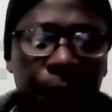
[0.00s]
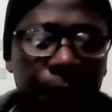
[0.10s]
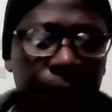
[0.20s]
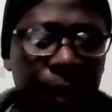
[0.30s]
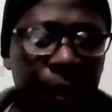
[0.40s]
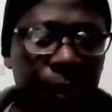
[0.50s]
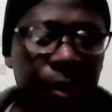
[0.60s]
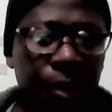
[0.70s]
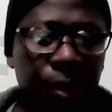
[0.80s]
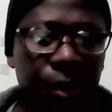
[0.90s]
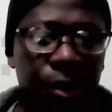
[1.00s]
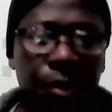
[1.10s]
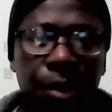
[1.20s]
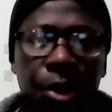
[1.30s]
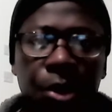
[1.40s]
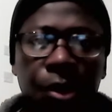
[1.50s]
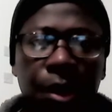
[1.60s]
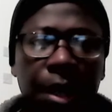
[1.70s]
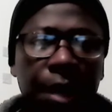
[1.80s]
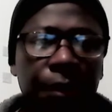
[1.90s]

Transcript: what I want to do is to make sure that